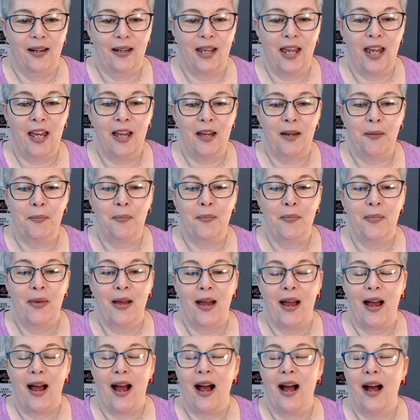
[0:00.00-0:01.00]
Kim,
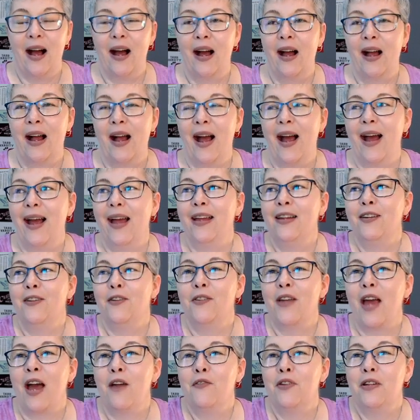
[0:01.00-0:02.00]
I
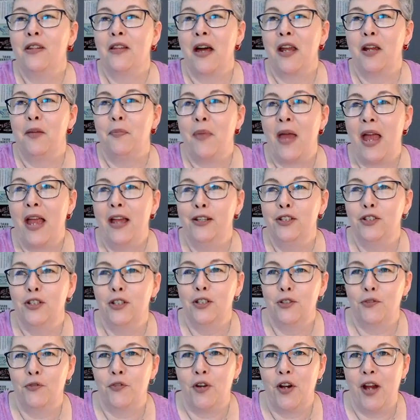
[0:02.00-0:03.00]
don't have a lot of
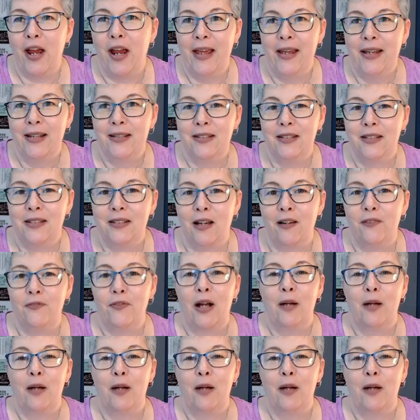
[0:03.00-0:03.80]
patience for hand stuff.